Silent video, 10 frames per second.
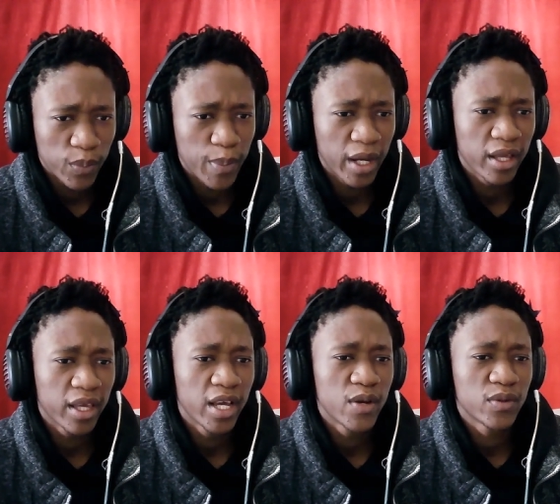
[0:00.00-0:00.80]
Back
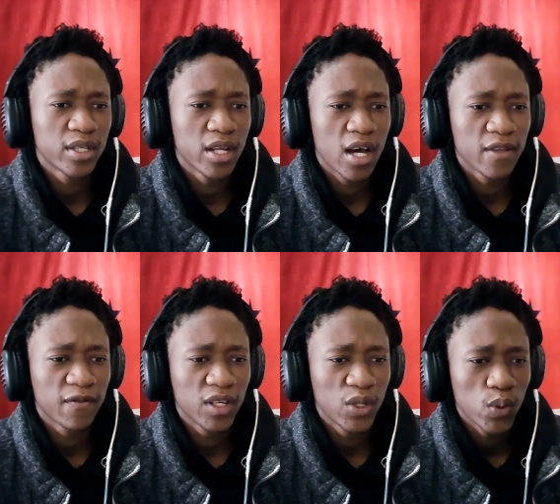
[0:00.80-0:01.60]
again with another
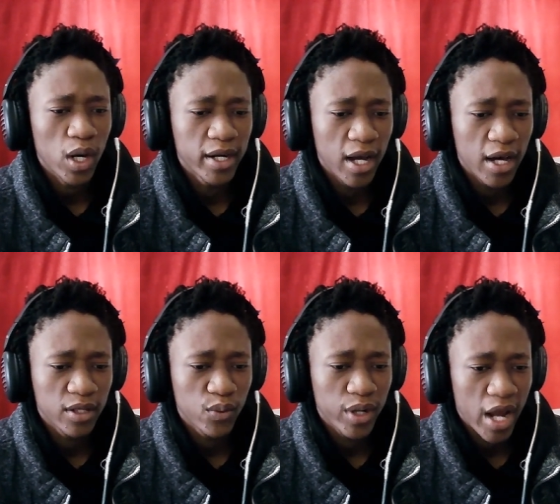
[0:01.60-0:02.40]
video, another
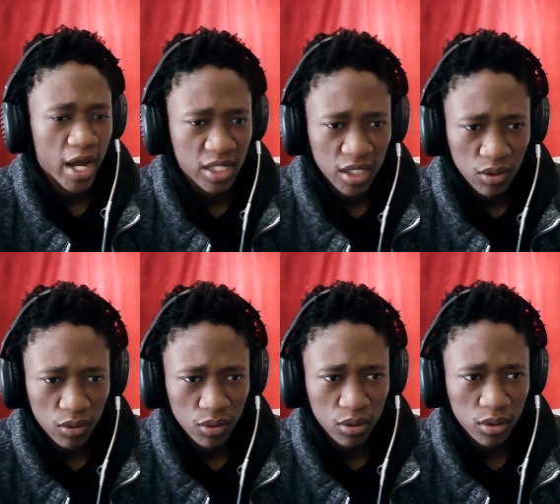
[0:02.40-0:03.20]
reaction.
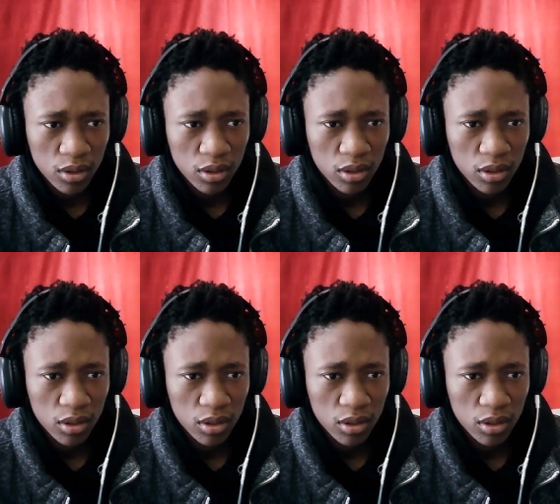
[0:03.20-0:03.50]
Hold on.